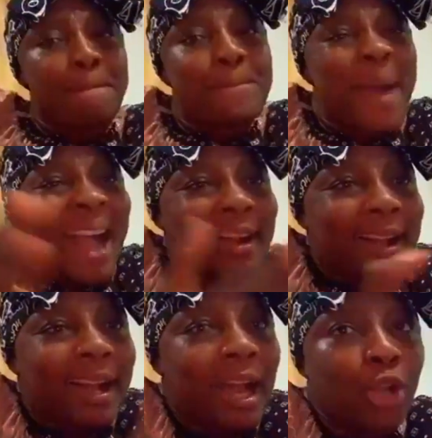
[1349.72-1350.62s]
back
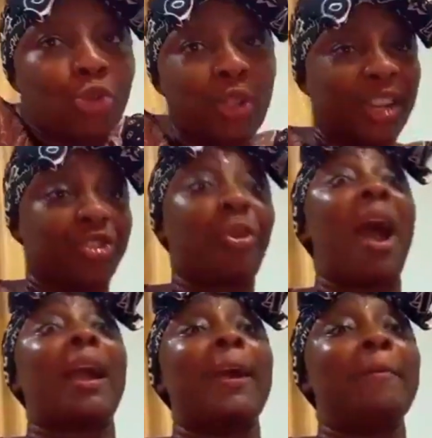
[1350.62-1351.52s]
to the
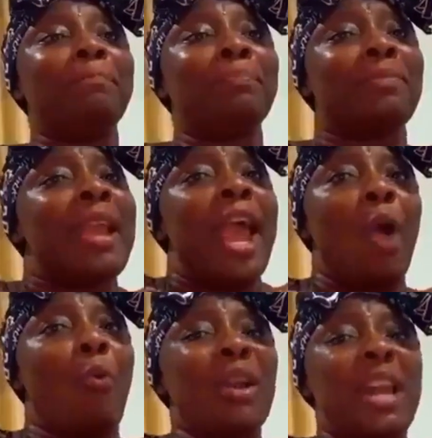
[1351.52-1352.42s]
track. And
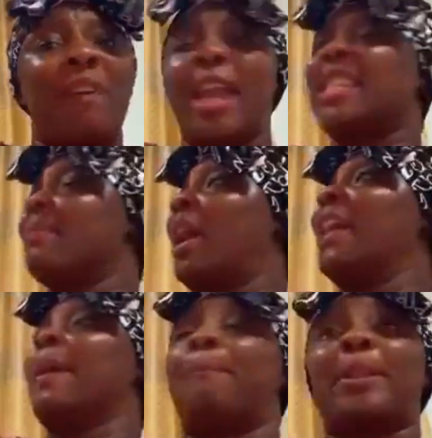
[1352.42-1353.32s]
whatever is making
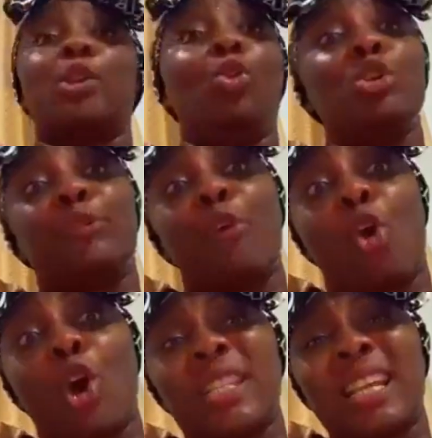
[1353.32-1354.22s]
the person lose
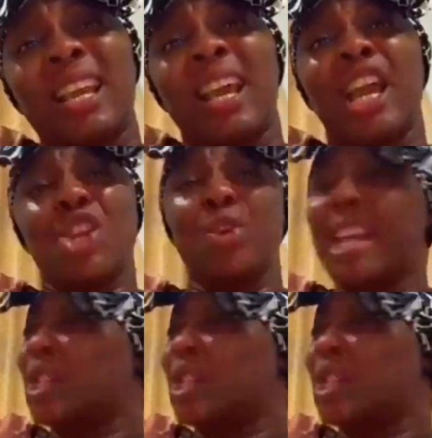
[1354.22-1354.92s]
focus, you need to